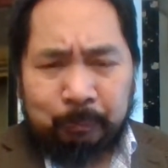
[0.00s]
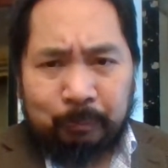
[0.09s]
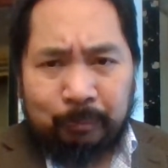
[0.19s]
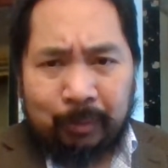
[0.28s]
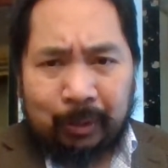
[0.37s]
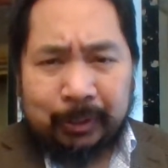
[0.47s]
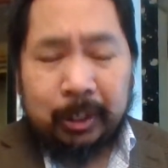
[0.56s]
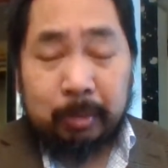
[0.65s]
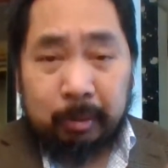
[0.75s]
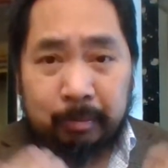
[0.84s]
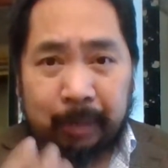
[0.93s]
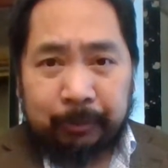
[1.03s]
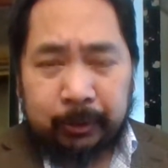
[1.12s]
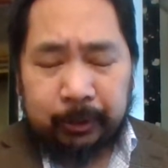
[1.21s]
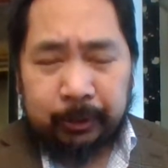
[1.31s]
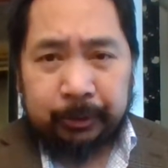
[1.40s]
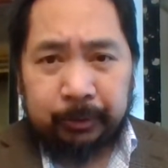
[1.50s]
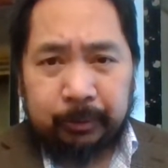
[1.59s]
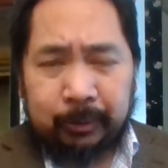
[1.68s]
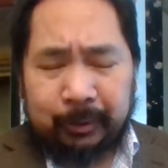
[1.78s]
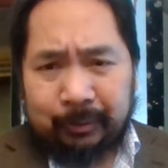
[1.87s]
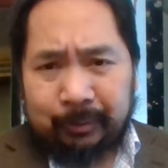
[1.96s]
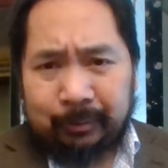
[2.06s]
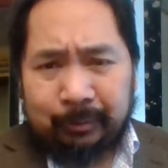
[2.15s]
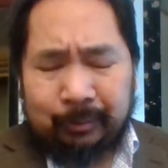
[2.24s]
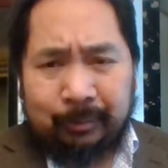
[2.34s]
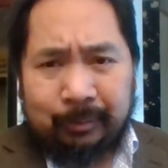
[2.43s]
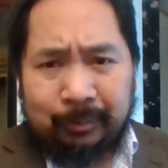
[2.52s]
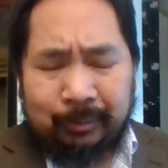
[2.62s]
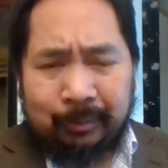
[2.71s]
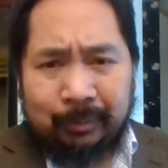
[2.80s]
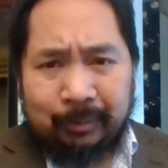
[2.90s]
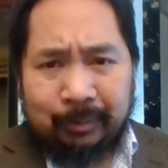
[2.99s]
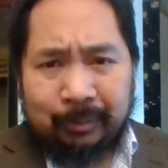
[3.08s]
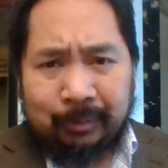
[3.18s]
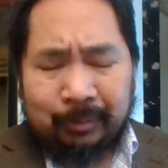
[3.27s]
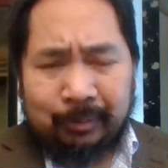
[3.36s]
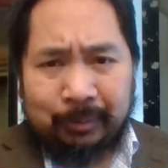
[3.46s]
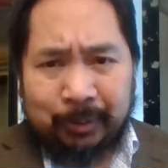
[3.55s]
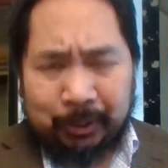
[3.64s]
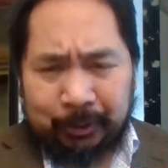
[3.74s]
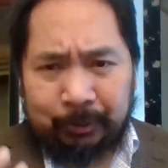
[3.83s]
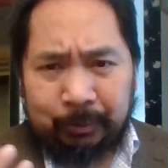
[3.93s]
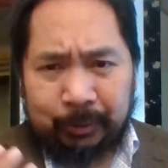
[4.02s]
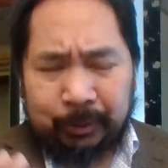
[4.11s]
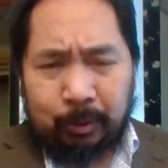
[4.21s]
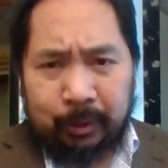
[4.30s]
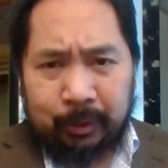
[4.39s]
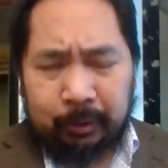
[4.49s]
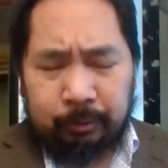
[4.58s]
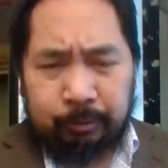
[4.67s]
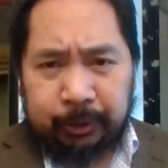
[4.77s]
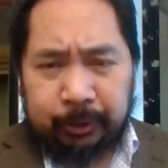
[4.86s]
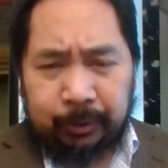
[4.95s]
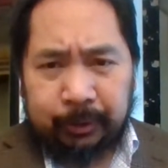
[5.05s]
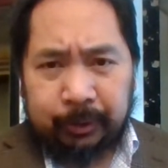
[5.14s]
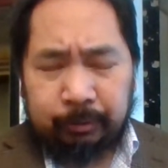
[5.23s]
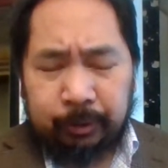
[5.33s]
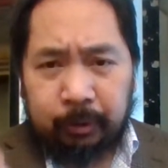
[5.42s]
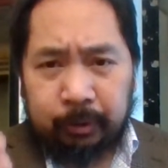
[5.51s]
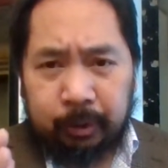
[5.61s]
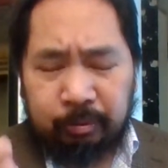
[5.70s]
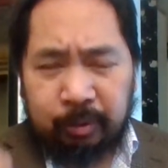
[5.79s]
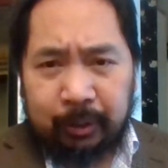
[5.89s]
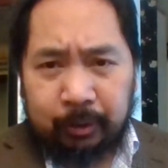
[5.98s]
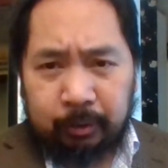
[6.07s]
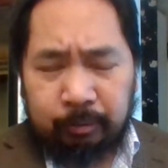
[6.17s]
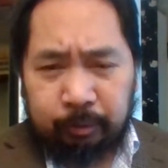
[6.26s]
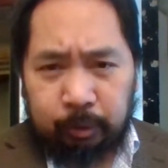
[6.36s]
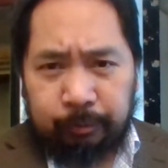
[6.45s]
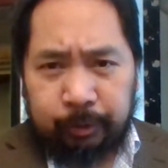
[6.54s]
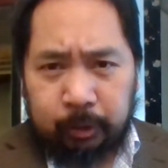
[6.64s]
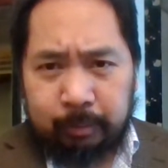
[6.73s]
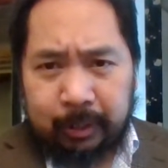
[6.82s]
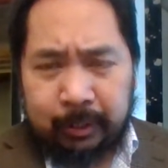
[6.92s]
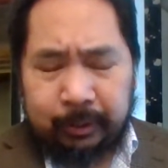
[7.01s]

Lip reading: it's going to be a Malthus issue, and such as what's going on in the fisheries. If you don't define your fluvial bed